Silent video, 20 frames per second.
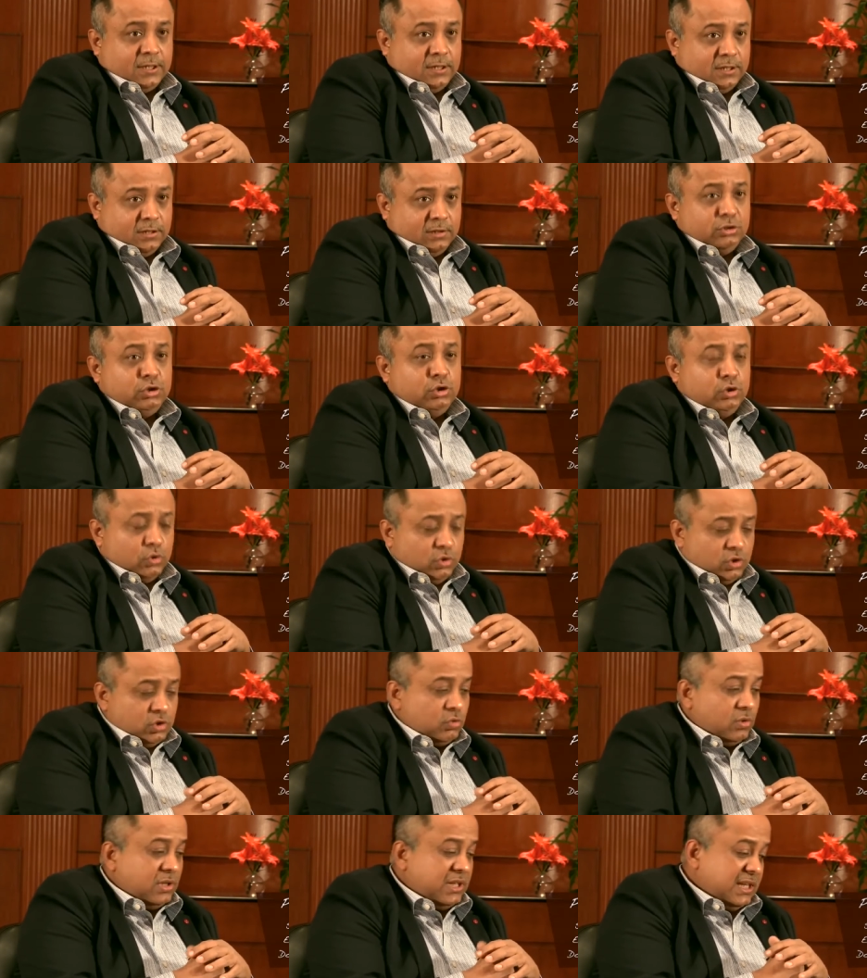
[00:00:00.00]
Uh,
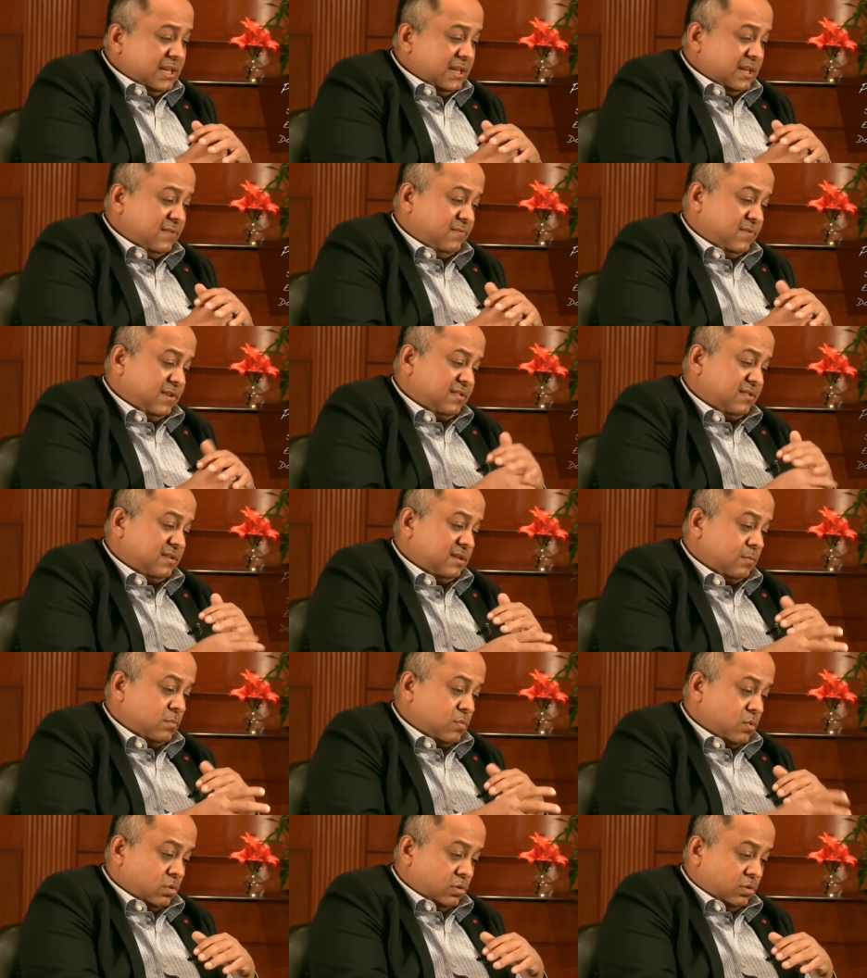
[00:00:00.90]
usually if it's
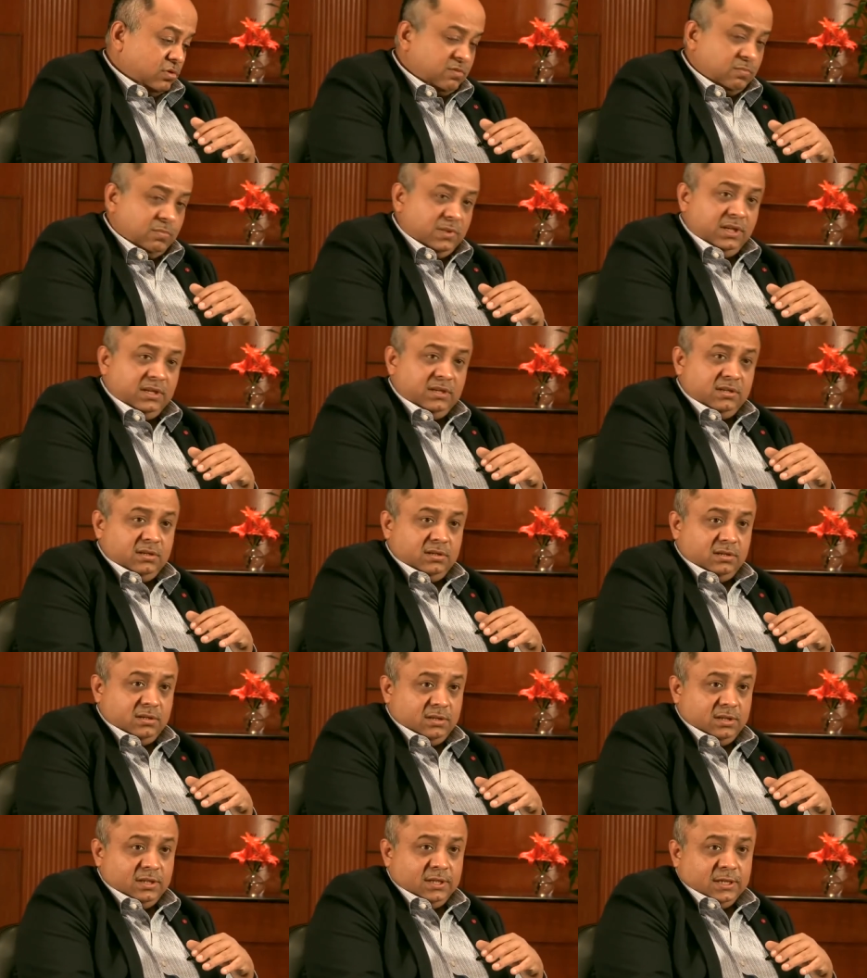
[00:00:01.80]
a mono
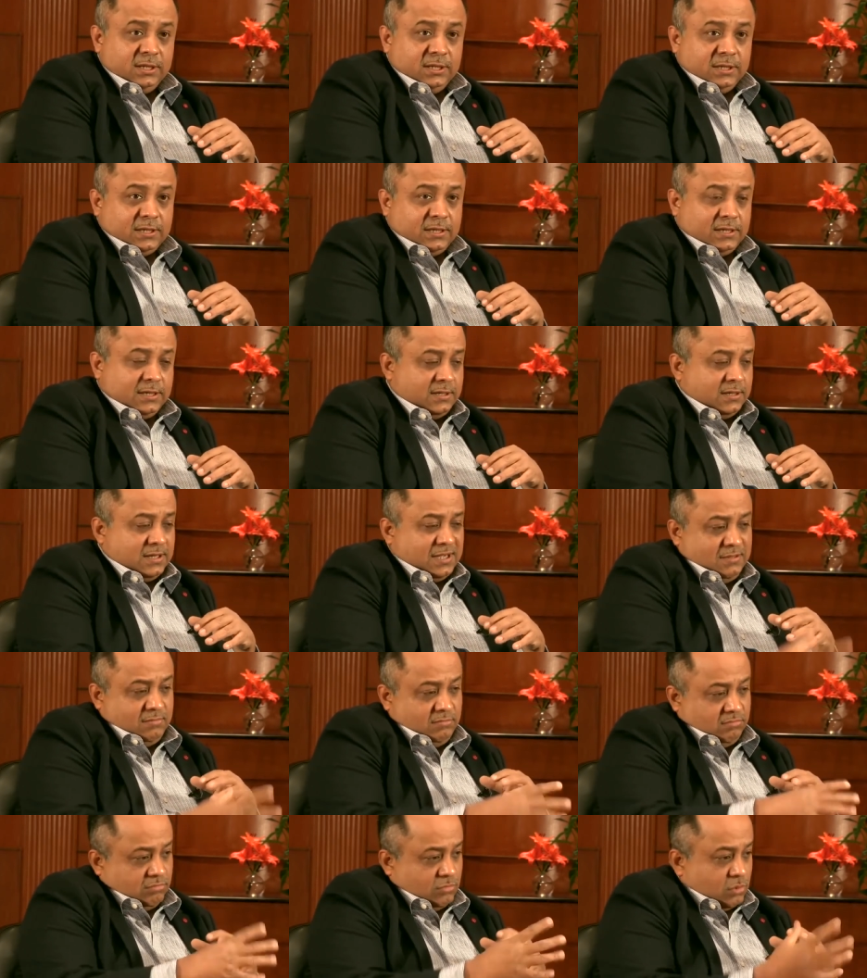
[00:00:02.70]
speaker uh,
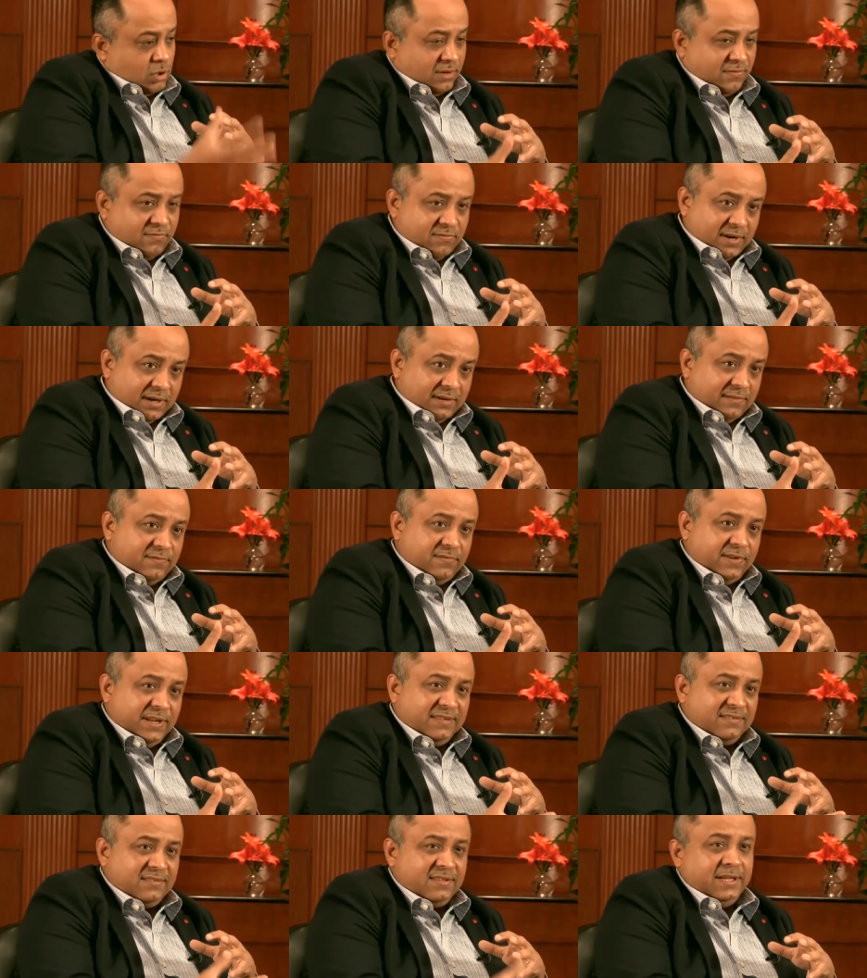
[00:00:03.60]
and not front
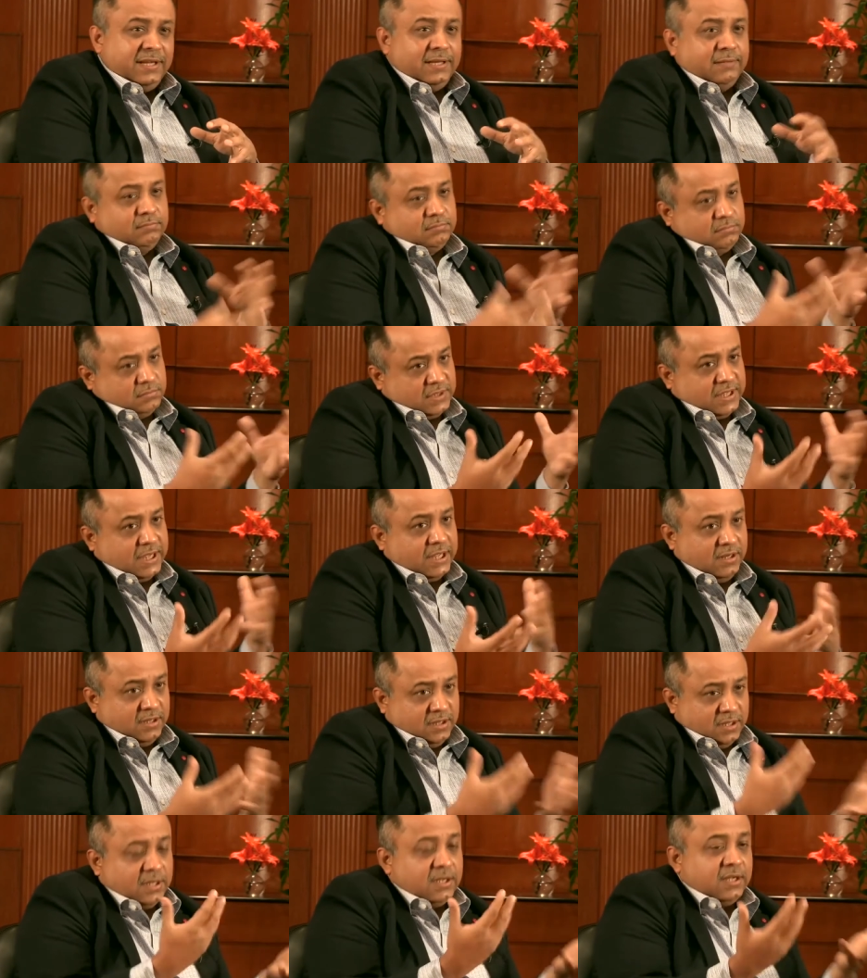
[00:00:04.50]
facing,
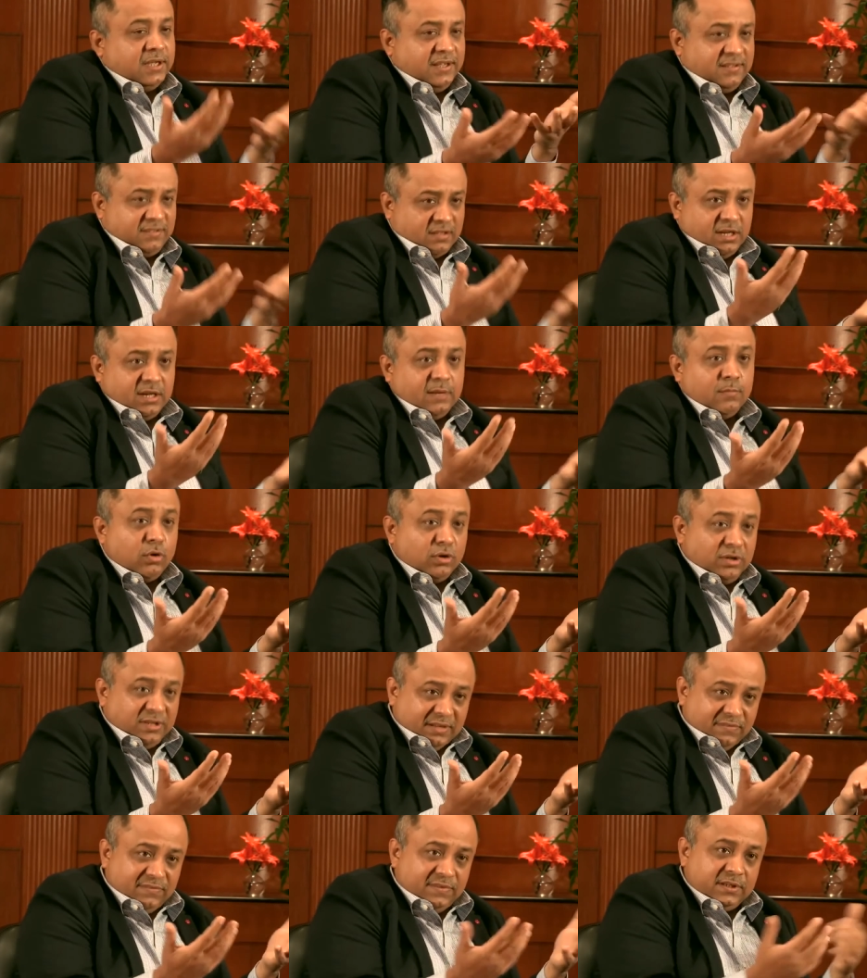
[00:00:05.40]
then it's a little
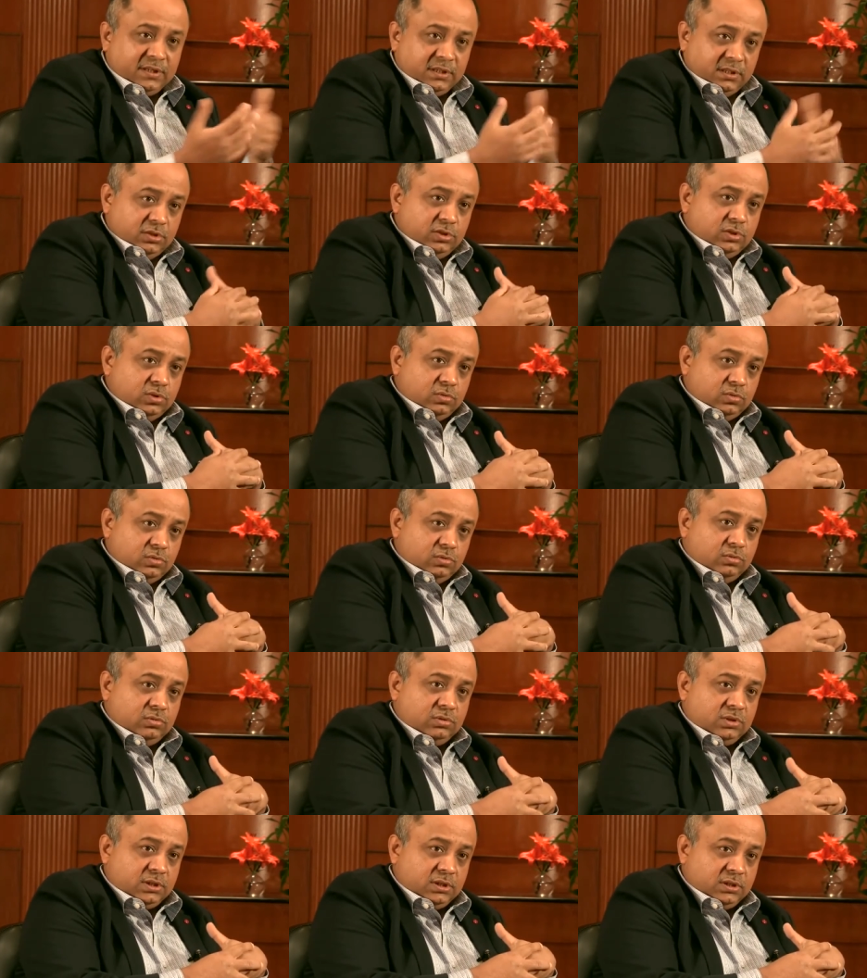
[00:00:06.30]
more difficult
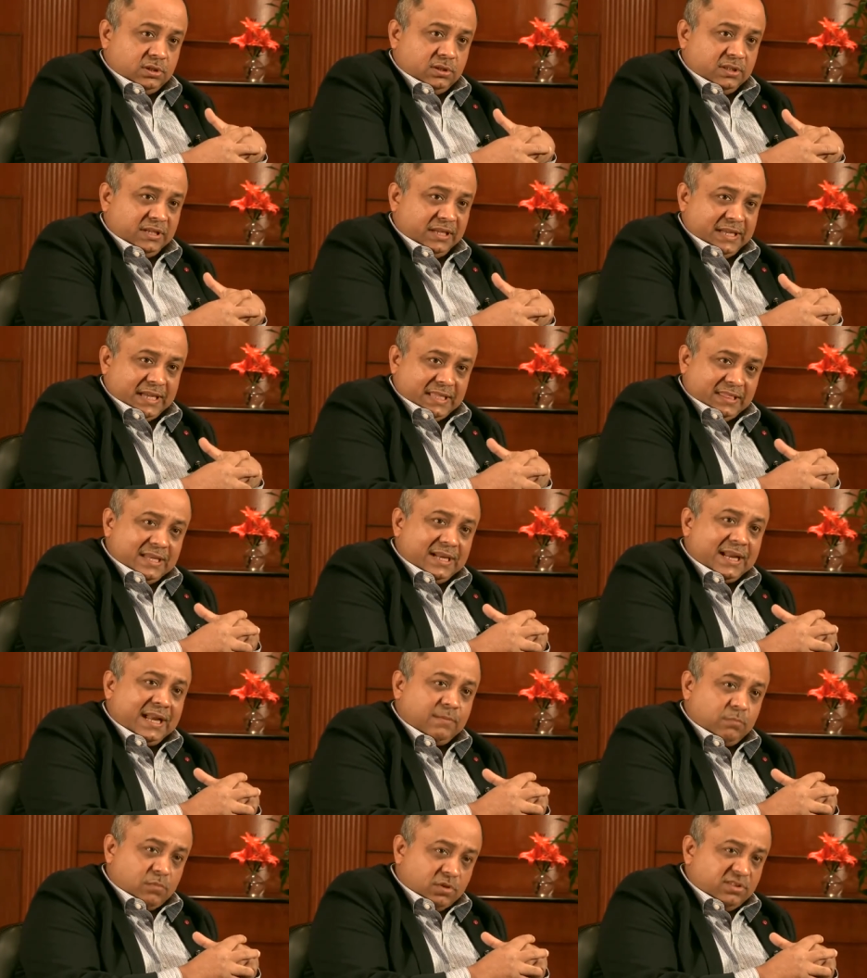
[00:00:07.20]
to uh, get
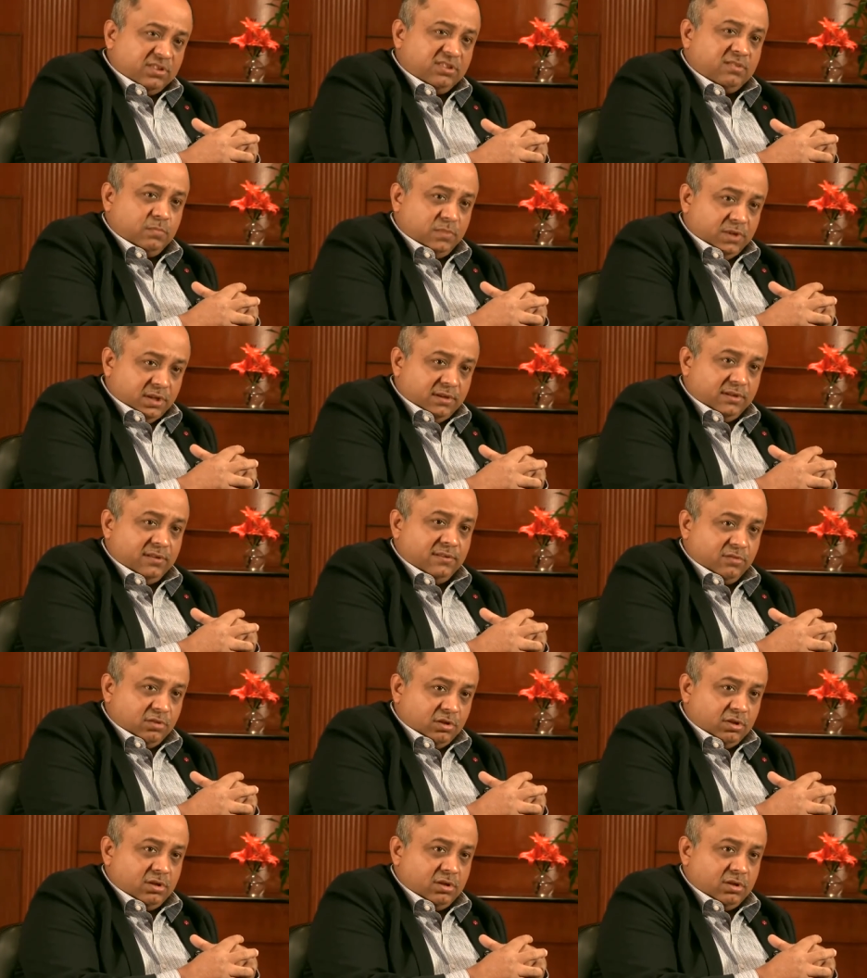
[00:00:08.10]
that Atmos experience.